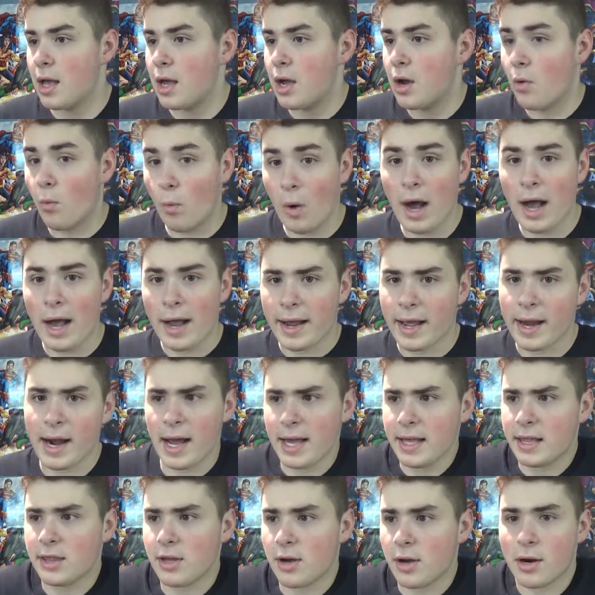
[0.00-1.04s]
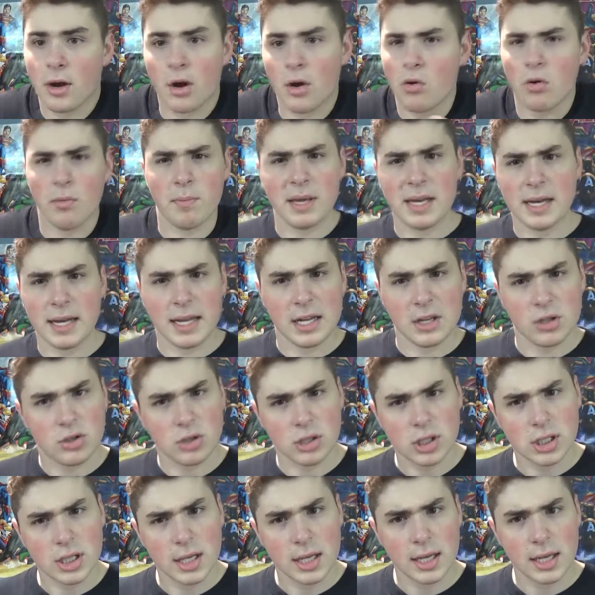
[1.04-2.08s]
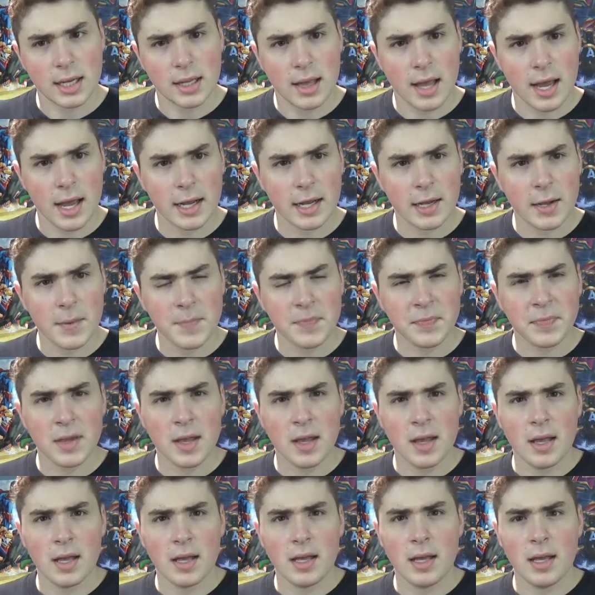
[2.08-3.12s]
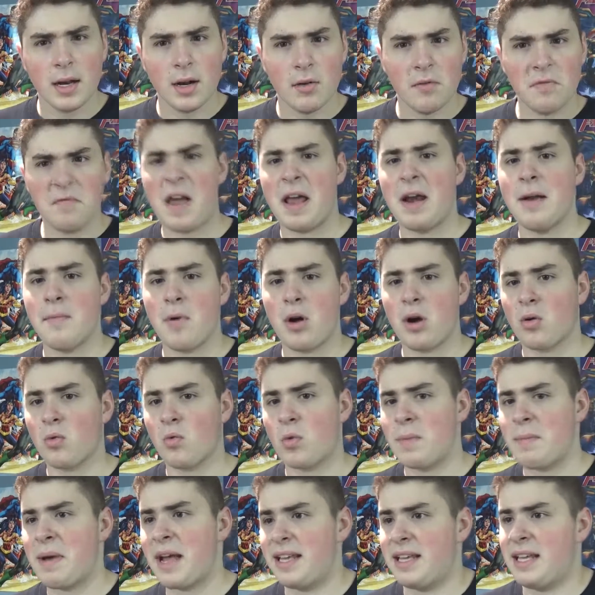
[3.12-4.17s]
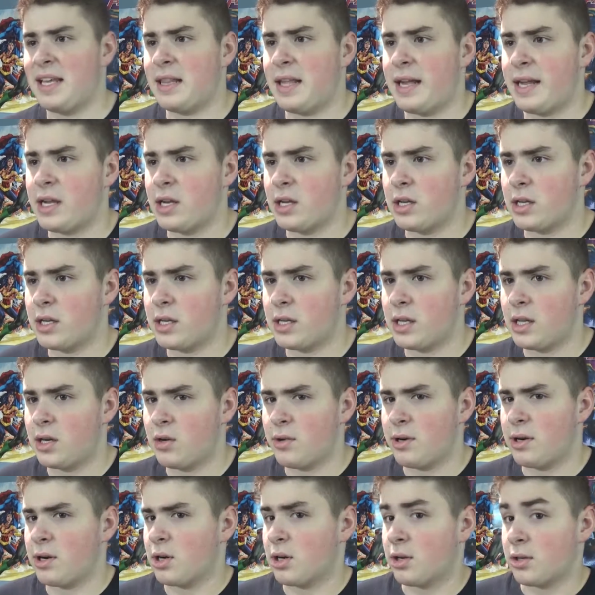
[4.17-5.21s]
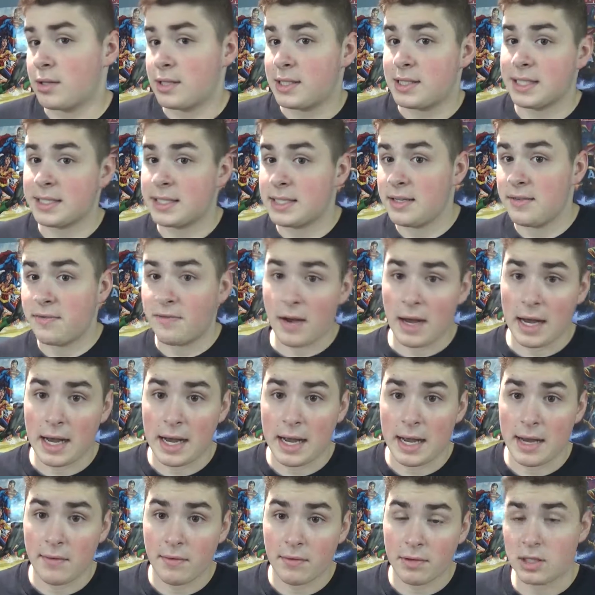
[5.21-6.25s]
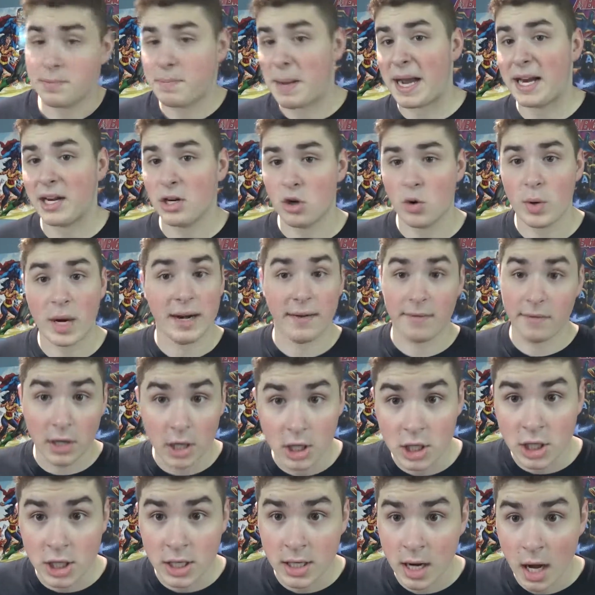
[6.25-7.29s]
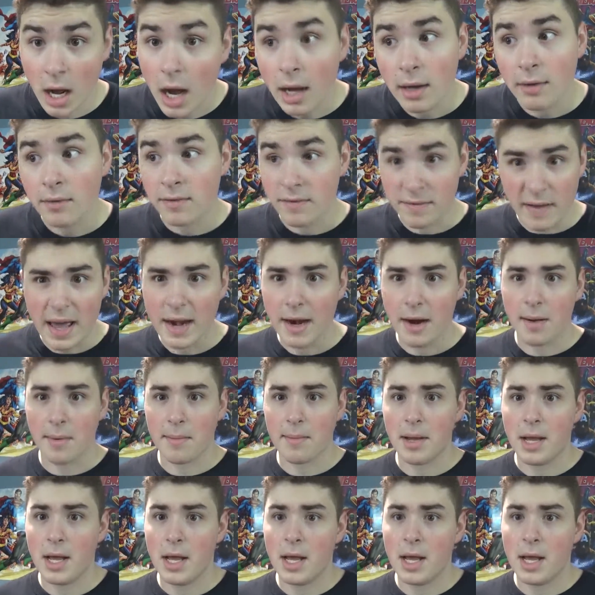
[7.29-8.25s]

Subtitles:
Why? And I thought, oh, it'd be an interesting, like, you know, Venom arc. We might get like an Earth 65 Spider-Gwen version of Venom.